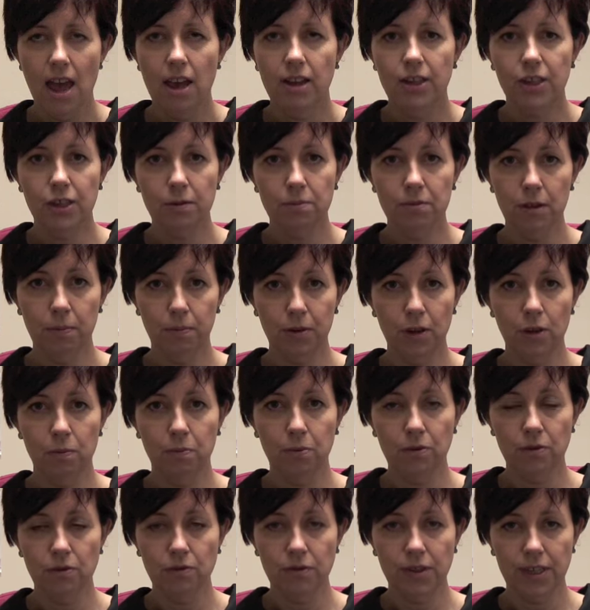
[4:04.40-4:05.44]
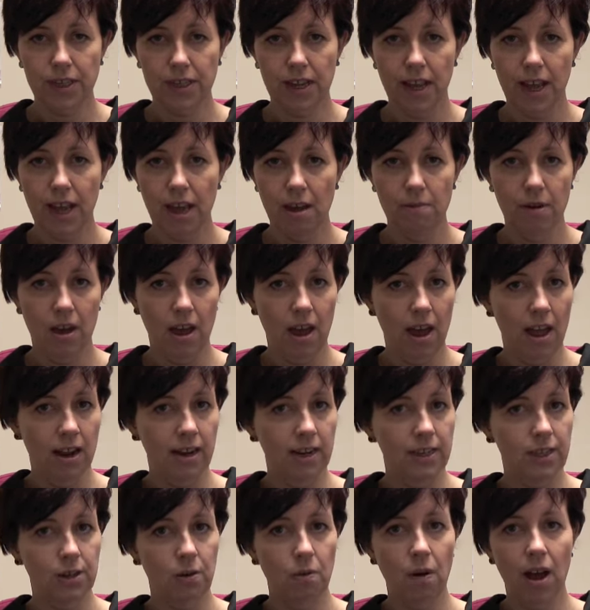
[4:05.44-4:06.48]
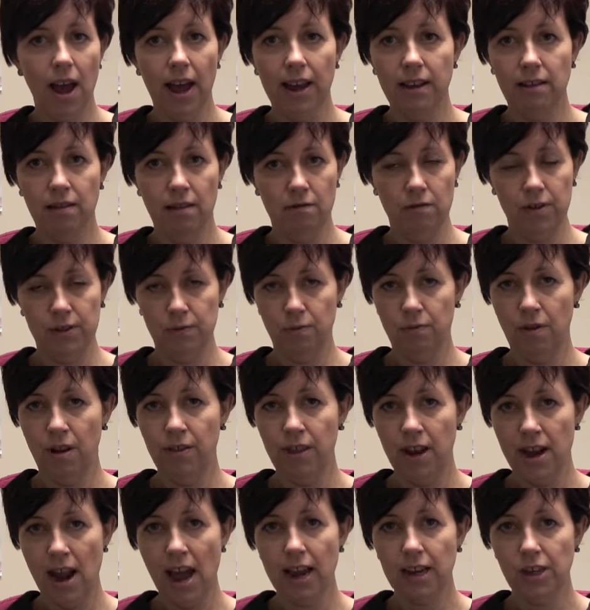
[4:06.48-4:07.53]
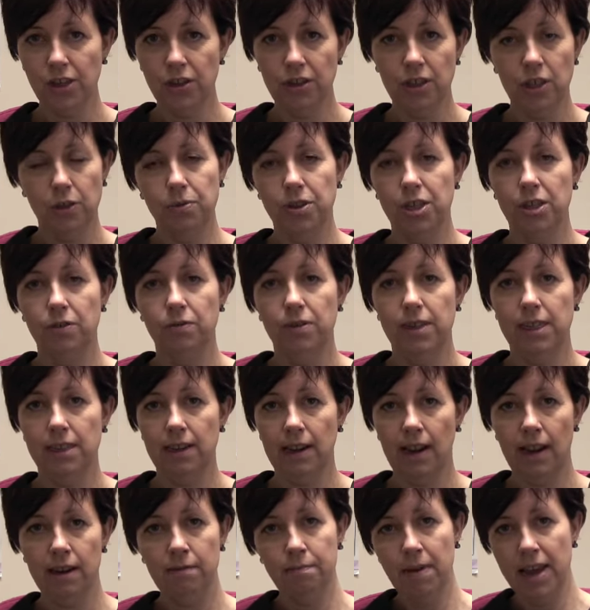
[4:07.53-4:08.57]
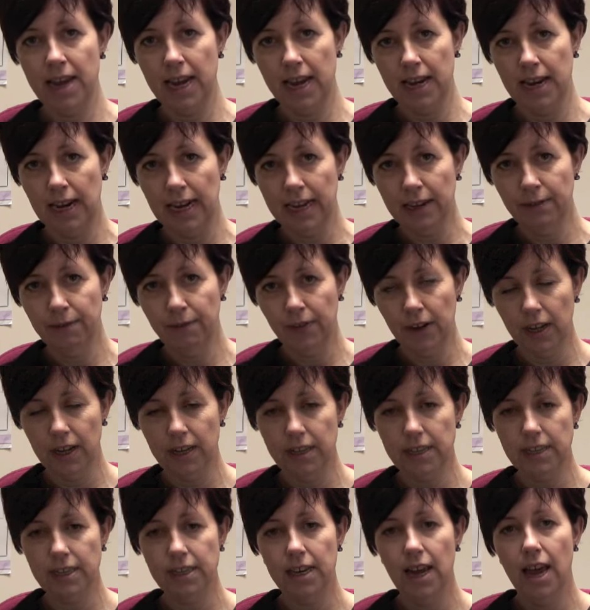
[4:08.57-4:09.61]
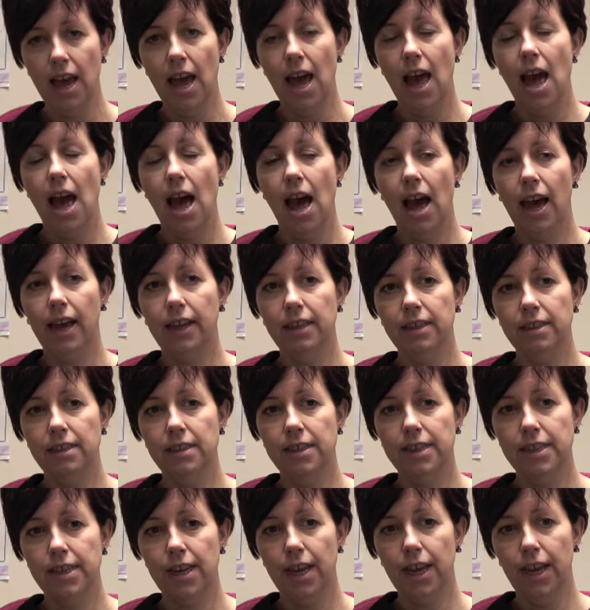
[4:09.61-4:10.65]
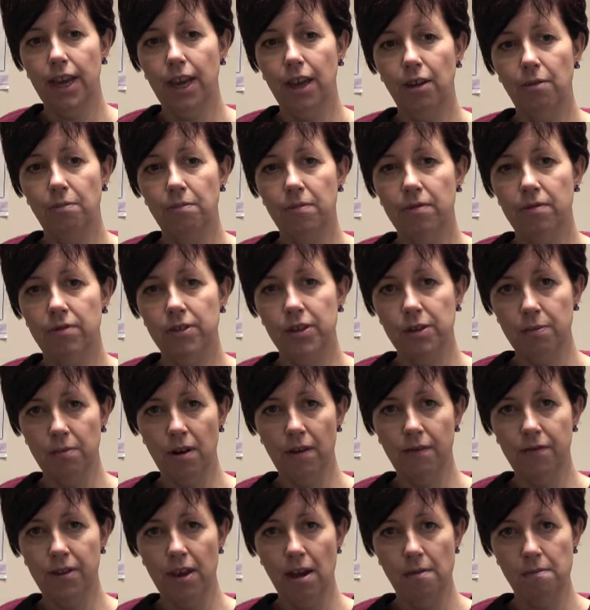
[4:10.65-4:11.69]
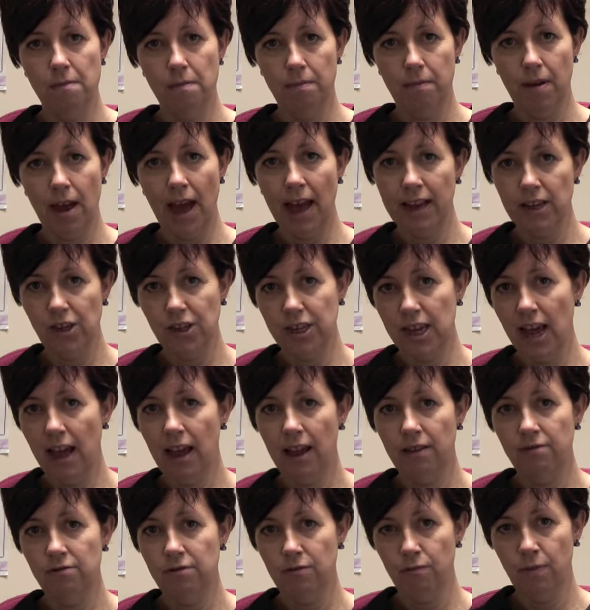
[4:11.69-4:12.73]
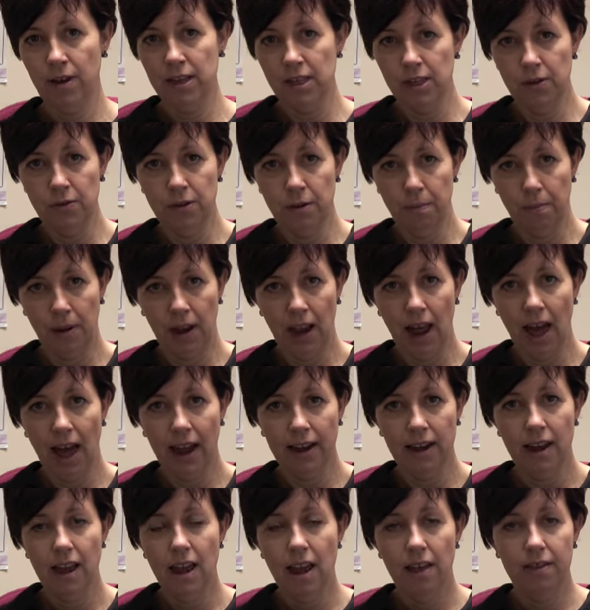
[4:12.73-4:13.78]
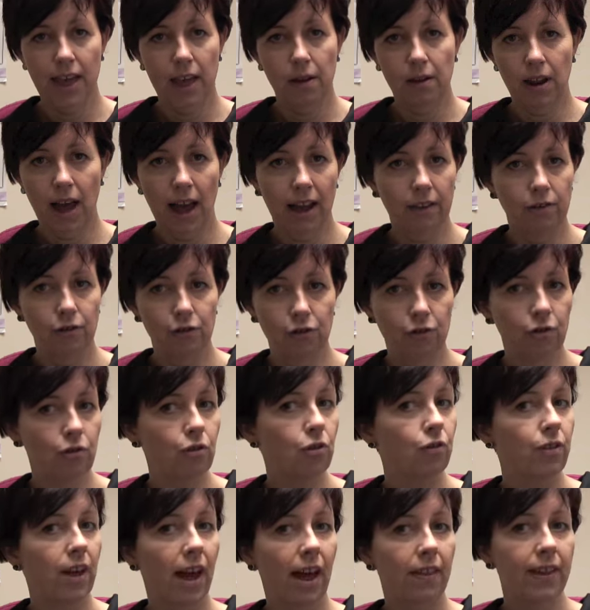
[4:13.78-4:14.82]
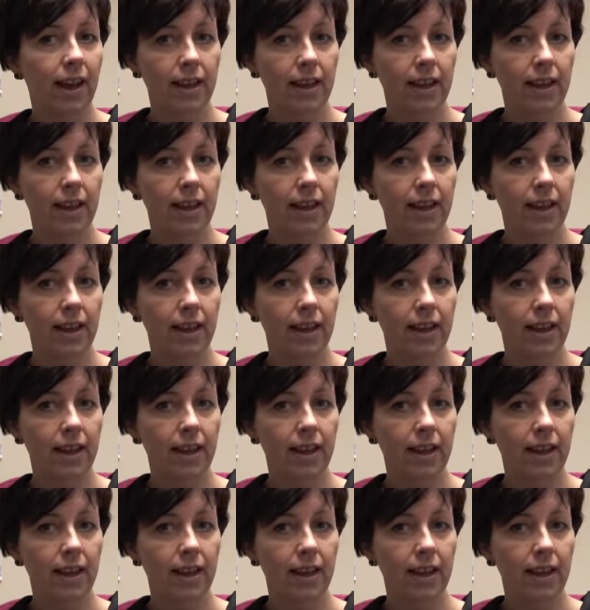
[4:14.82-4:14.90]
Some of the pupils, and it's quite, because one of the next units we're doing is making a leaflet, and some of them actually when they're doing a plan, they'll hand draw that.